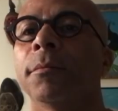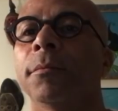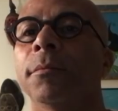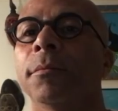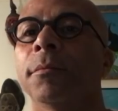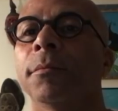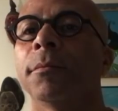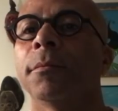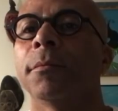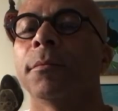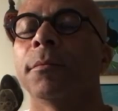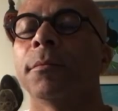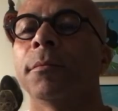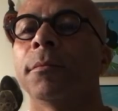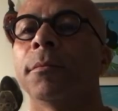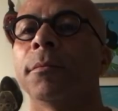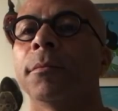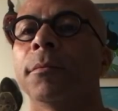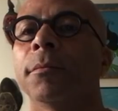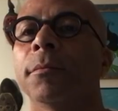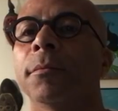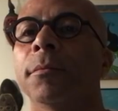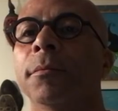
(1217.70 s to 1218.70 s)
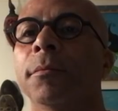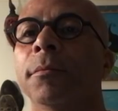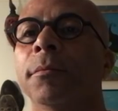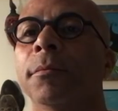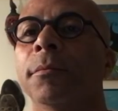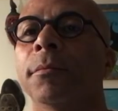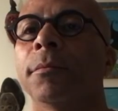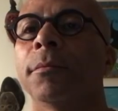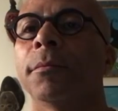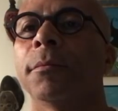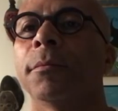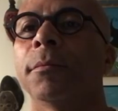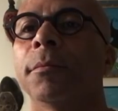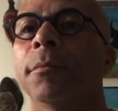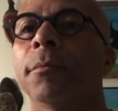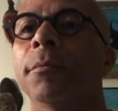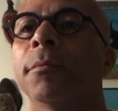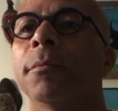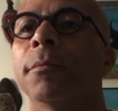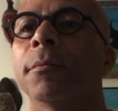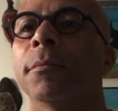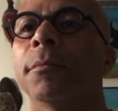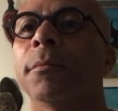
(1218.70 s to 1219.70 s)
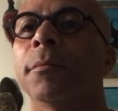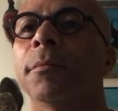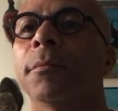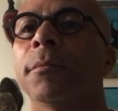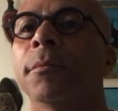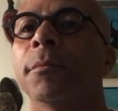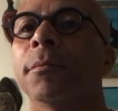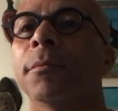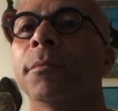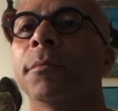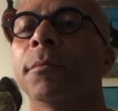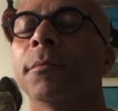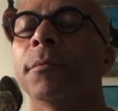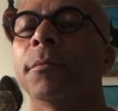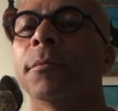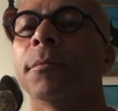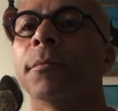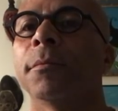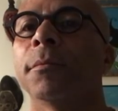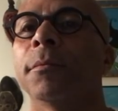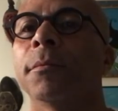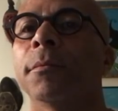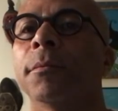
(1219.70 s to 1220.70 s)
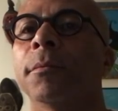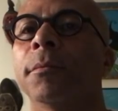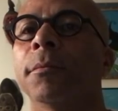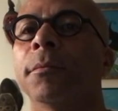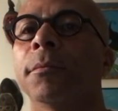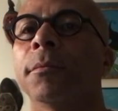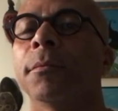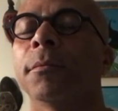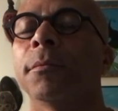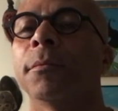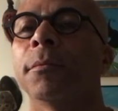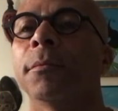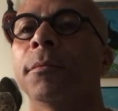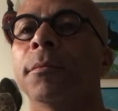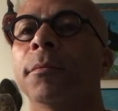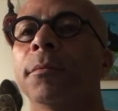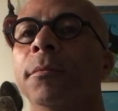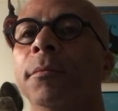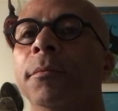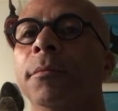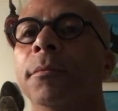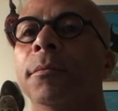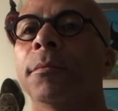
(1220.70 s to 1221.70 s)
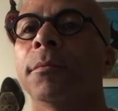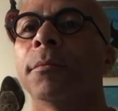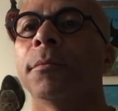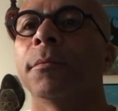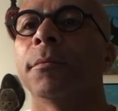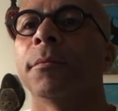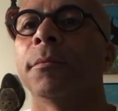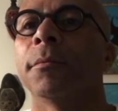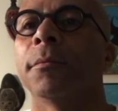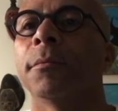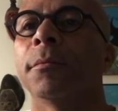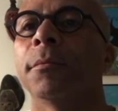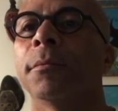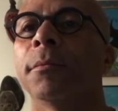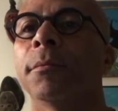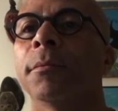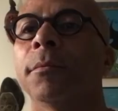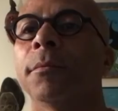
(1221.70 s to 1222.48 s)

(not speaking)